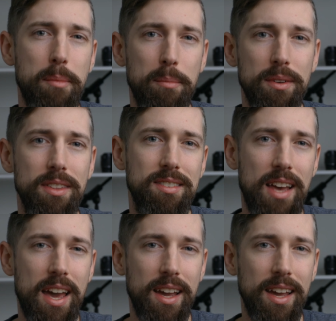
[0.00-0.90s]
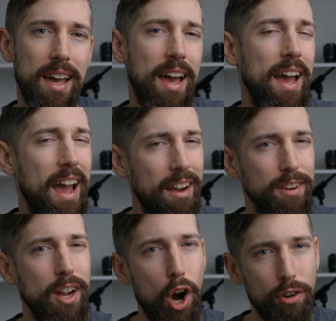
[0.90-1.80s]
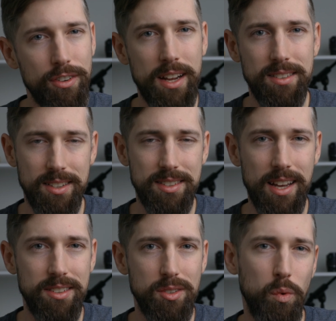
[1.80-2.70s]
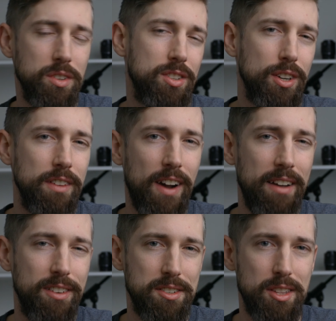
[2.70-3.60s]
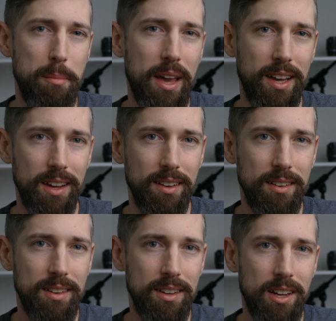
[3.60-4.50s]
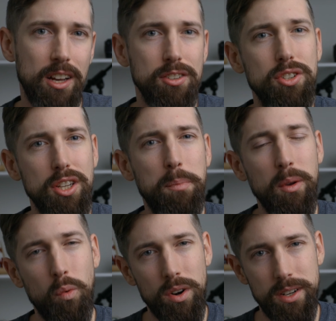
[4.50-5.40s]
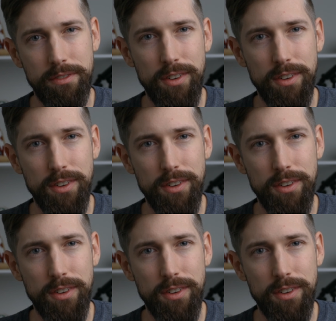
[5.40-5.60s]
remember the saying, every overnight success was 35 years in the making. So just be warned up